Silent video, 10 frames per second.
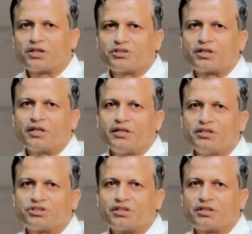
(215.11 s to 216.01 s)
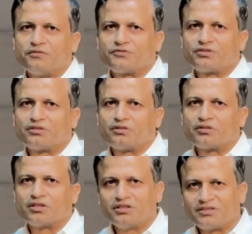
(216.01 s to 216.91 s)
digital initiatives,
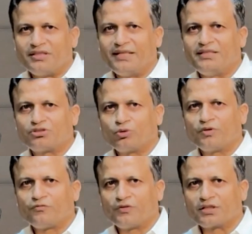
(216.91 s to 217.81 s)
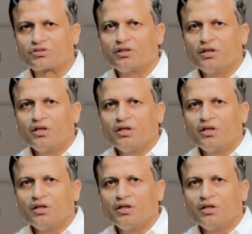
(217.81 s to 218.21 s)
these needs to be fixed.